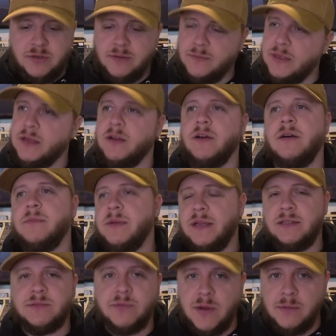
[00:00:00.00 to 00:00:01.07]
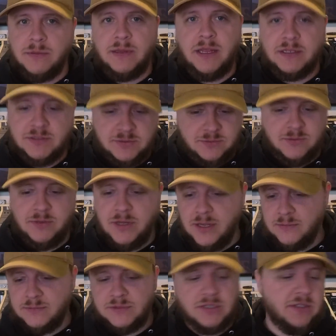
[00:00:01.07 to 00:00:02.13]
I'm like, oh man, it's probably like screwed
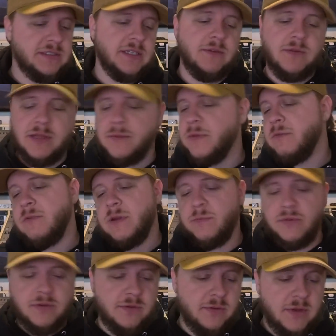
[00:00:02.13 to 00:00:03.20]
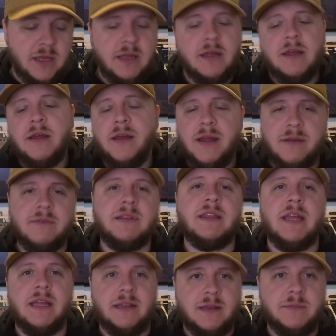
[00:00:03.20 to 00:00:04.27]
up. So I was like, well, let me reboot everything.